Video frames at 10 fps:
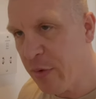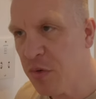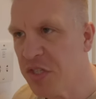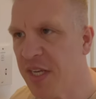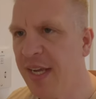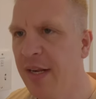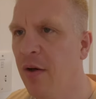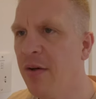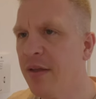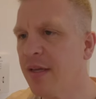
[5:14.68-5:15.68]
think we're seeing
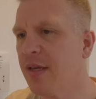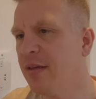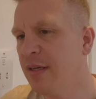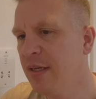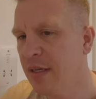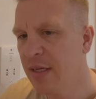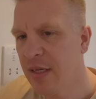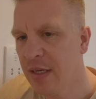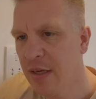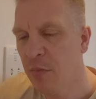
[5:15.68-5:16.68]
like,
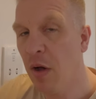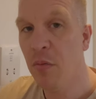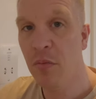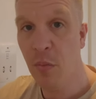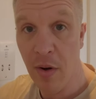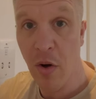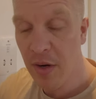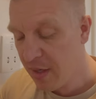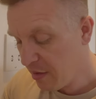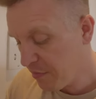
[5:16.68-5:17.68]
well, where
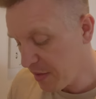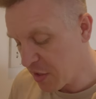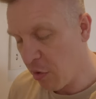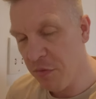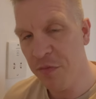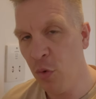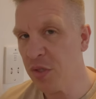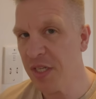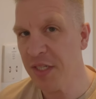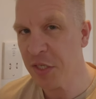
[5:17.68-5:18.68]
I live, it's like 14